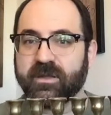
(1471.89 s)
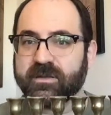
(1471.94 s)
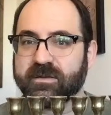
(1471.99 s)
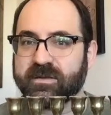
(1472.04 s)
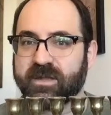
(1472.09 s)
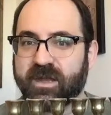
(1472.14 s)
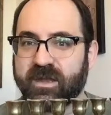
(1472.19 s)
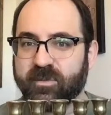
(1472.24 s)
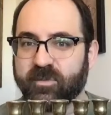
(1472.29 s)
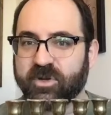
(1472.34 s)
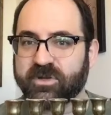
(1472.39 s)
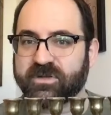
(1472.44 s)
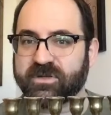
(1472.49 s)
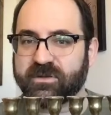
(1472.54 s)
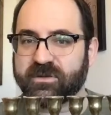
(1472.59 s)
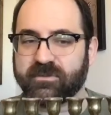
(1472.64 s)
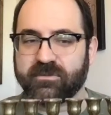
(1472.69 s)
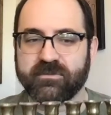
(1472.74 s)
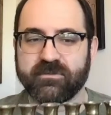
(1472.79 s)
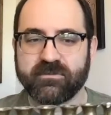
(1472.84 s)
Day number
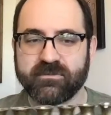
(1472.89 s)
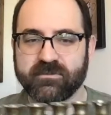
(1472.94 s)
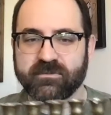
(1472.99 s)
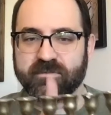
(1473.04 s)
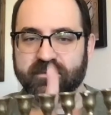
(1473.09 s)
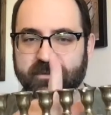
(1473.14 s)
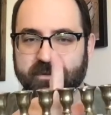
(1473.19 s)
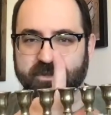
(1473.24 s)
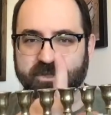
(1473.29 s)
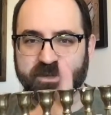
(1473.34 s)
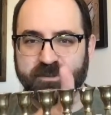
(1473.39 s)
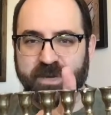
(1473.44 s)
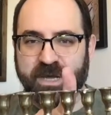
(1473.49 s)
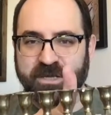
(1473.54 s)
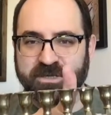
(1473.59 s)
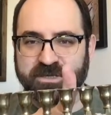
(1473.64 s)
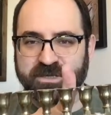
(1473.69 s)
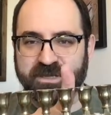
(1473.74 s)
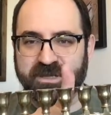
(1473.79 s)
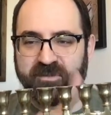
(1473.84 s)
2,
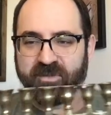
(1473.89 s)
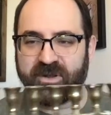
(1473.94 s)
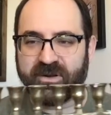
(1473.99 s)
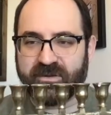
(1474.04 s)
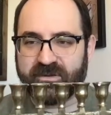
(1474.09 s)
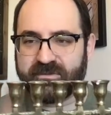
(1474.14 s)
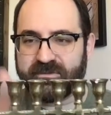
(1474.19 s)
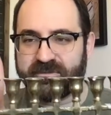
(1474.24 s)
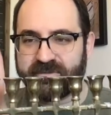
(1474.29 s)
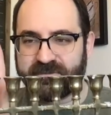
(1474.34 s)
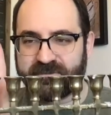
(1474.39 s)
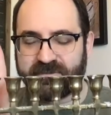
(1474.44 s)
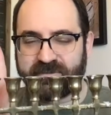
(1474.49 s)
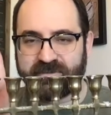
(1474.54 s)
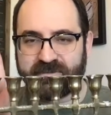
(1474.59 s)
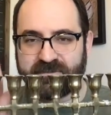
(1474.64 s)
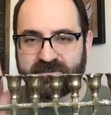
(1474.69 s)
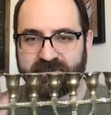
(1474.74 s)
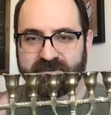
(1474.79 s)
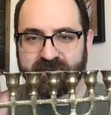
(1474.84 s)
Shamash in the middle.
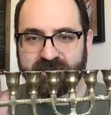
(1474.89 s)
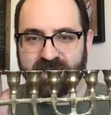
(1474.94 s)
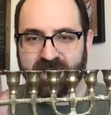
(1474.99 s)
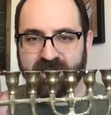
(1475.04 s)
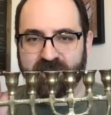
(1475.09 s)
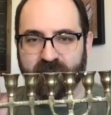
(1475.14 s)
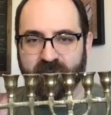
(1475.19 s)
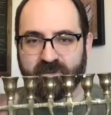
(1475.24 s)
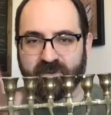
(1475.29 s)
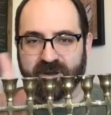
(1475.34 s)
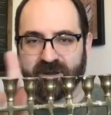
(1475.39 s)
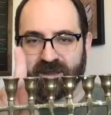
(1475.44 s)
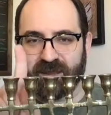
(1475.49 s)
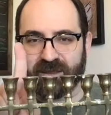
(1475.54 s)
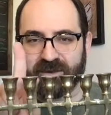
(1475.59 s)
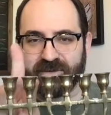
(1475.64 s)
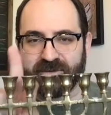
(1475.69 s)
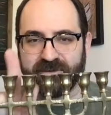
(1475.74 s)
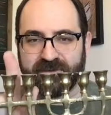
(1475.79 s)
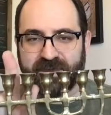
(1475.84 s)
Day number 1
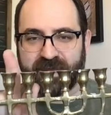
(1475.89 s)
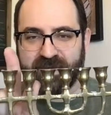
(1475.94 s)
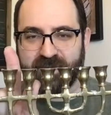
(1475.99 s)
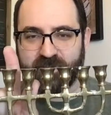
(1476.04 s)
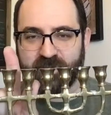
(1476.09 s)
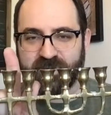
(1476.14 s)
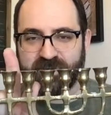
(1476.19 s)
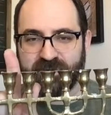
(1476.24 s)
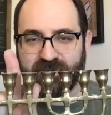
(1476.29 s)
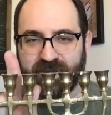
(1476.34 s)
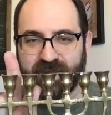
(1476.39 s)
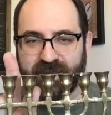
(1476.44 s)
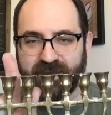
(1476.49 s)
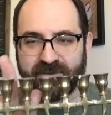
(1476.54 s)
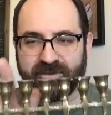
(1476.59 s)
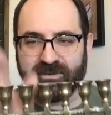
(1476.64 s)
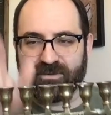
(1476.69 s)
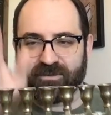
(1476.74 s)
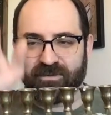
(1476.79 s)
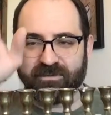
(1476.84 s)
candle, day number 2
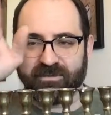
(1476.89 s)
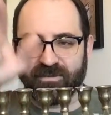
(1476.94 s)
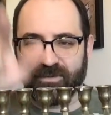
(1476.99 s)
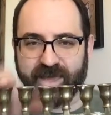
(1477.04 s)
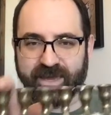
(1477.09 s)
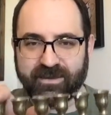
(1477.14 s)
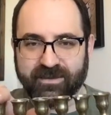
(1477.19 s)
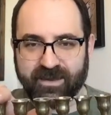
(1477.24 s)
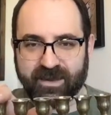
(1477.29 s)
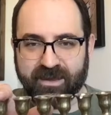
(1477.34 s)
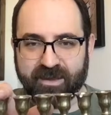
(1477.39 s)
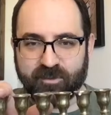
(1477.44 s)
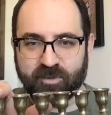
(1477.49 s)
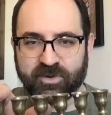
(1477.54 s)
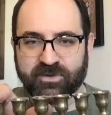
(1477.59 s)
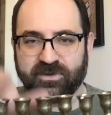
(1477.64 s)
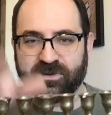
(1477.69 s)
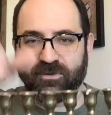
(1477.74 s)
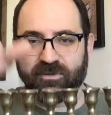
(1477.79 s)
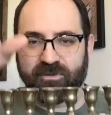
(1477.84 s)
candle, light day number
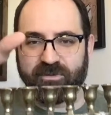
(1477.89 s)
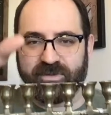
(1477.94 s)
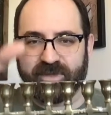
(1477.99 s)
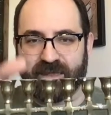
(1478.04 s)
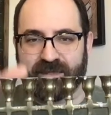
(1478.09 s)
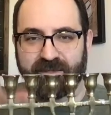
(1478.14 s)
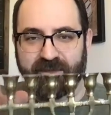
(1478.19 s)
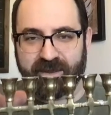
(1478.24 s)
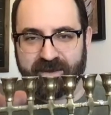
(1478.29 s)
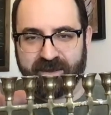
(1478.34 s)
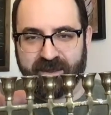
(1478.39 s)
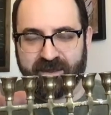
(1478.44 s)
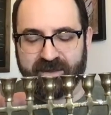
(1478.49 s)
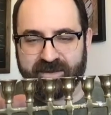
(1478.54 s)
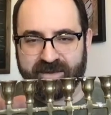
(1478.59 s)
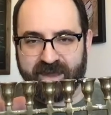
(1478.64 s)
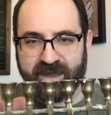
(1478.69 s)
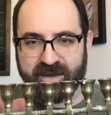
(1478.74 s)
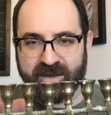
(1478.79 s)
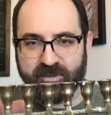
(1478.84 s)
2, then light
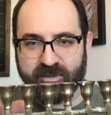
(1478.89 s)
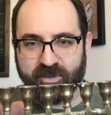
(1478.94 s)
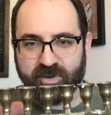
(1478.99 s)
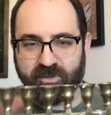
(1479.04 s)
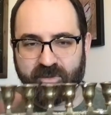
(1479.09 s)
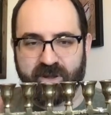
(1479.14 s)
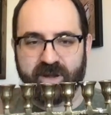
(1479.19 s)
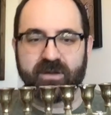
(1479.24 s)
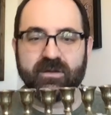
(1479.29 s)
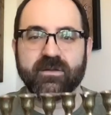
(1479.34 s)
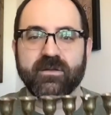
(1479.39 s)
day number 1.